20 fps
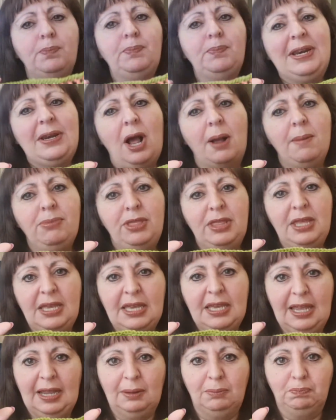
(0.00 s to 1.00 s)
but I'm
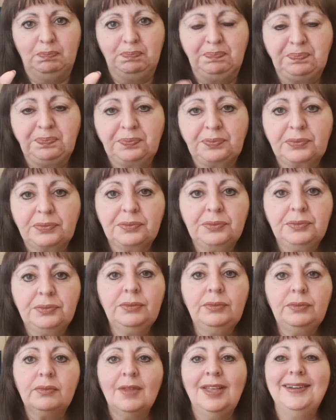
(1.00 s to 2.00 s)
thinking,
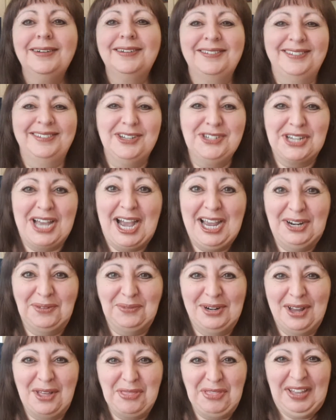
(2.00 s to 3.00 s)
don't you hate it
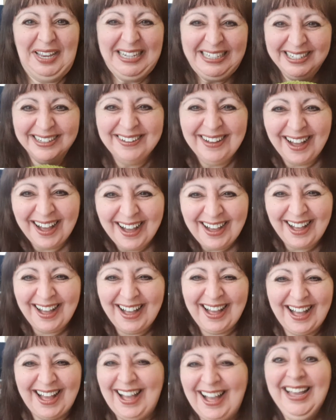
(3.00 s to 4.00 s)
when I think?
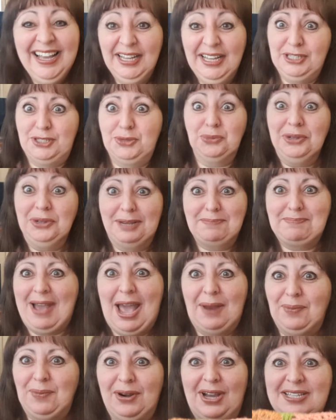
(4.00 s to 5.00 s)
It's really
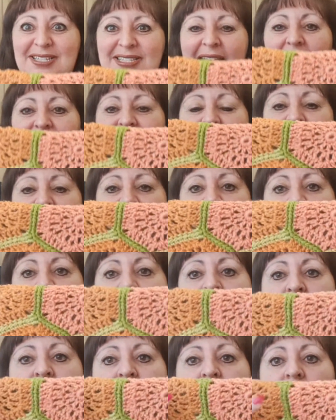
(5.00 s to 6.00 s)
bad when I start thinking
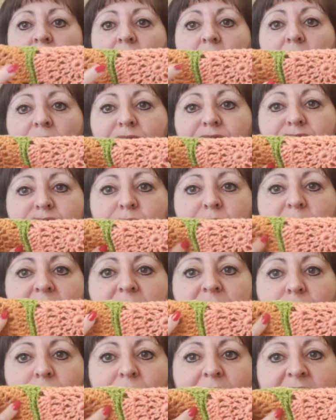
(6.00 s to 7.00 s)
of doing
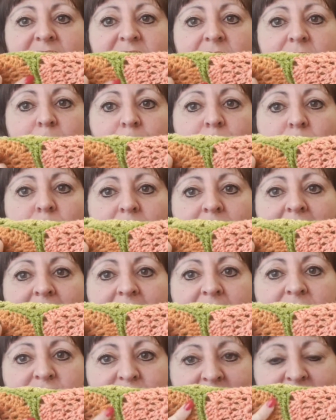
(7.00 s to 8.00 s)
the rest of the border
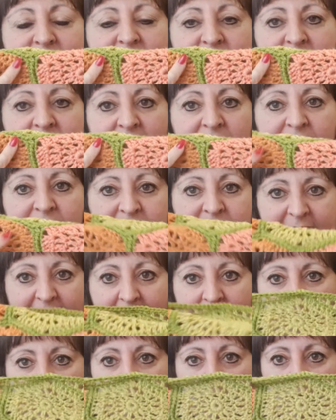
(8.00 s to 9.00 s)
just in the
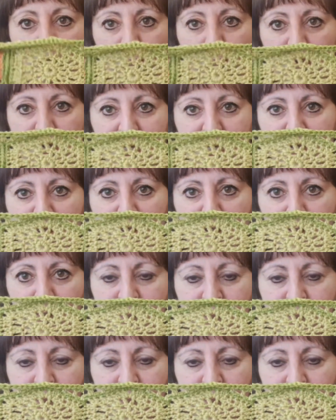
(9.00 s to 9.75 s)
dark green now.